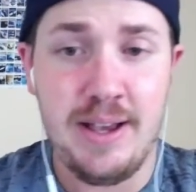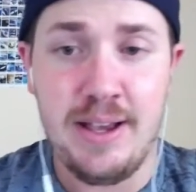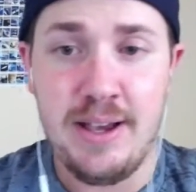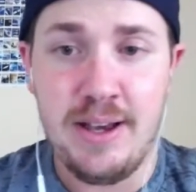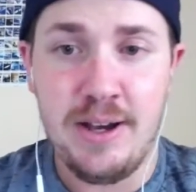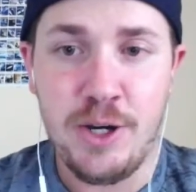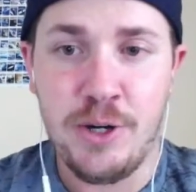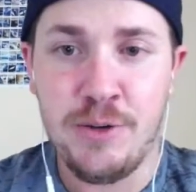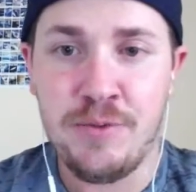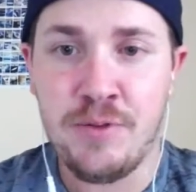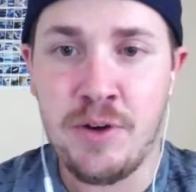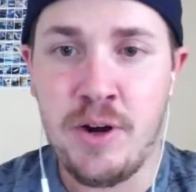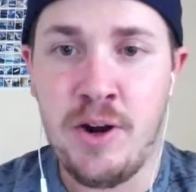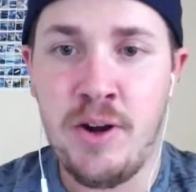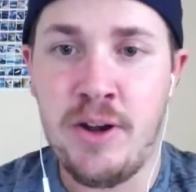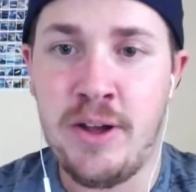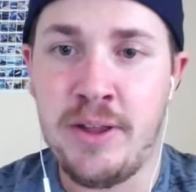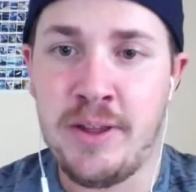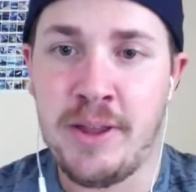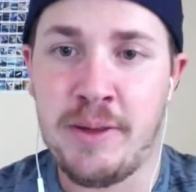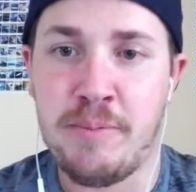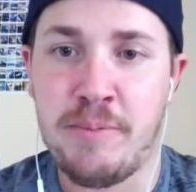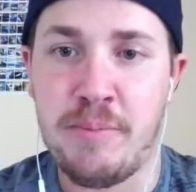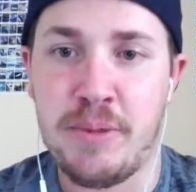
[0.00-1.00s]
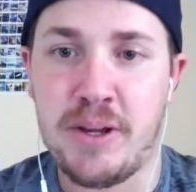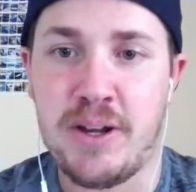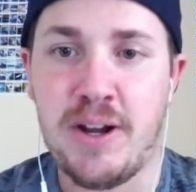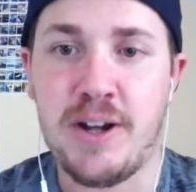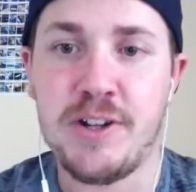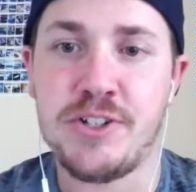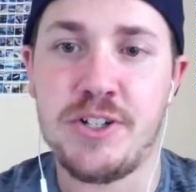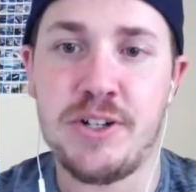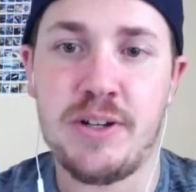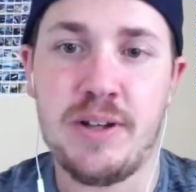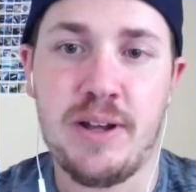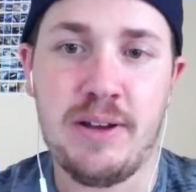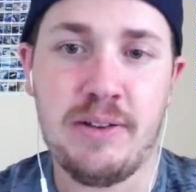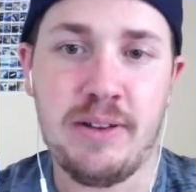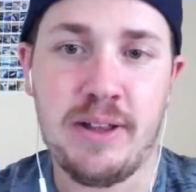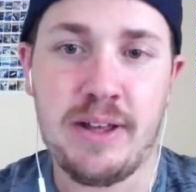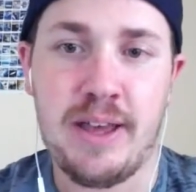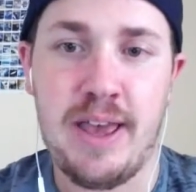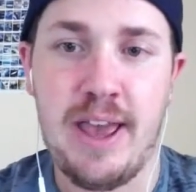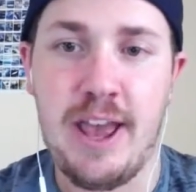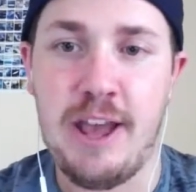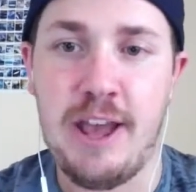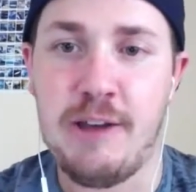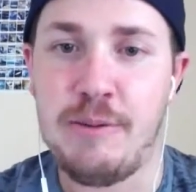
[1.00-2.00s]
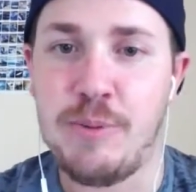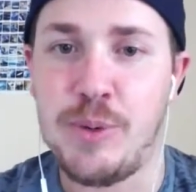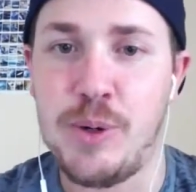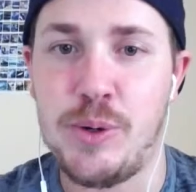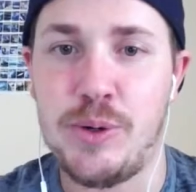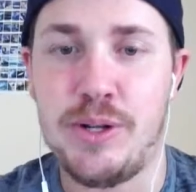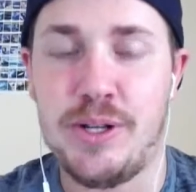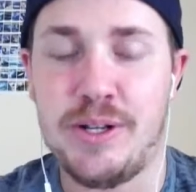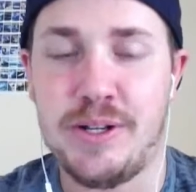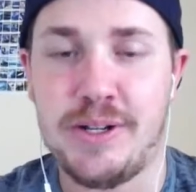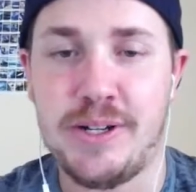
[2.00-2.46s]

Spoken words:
overall, I like McCutchen. I like Hamill.